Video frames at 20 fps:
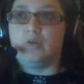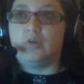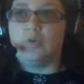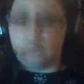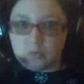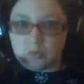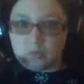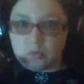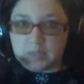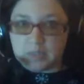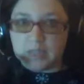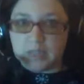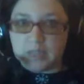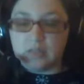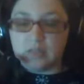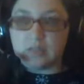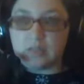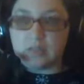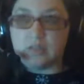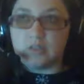cold
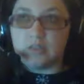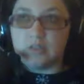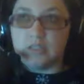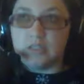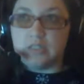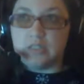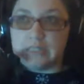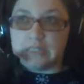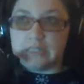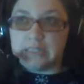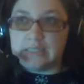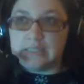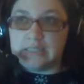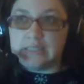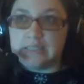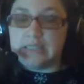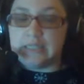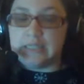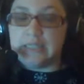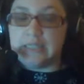reads,
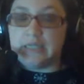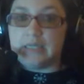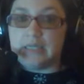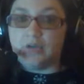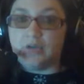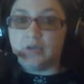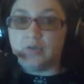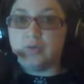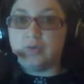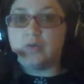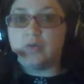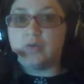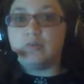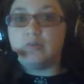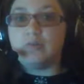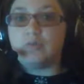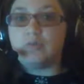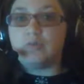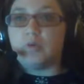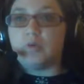D&D,
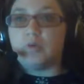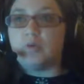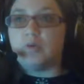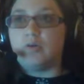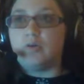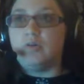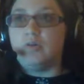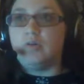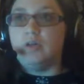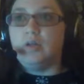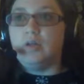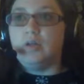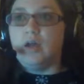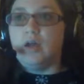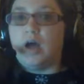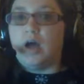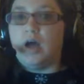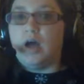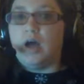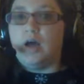Critical Role,
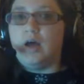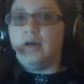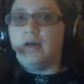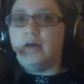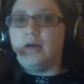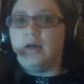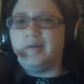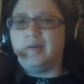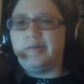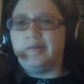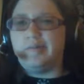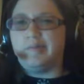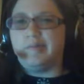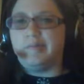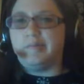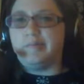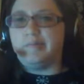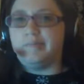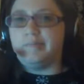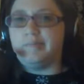
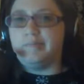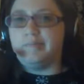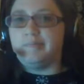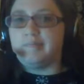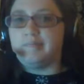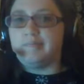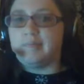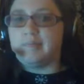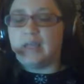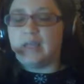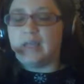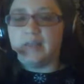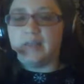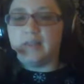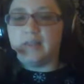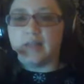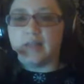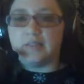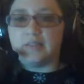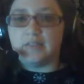and
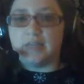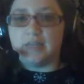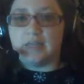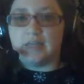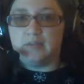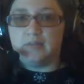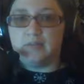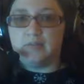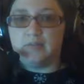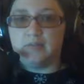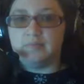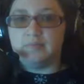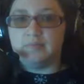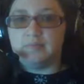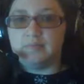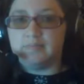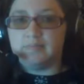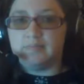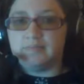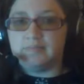that's it.
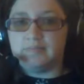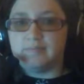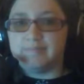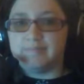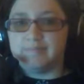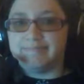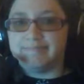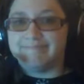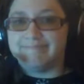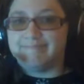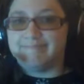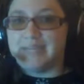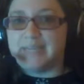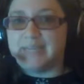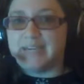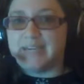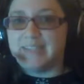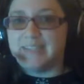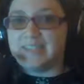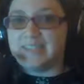
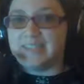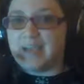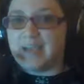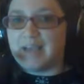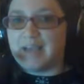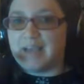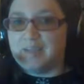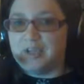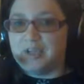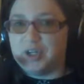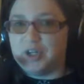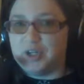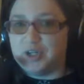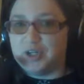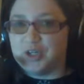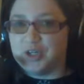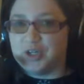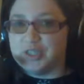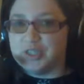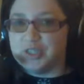Because I'm a
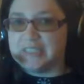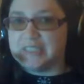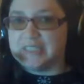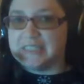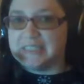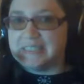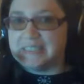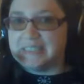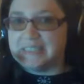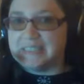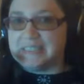nerd.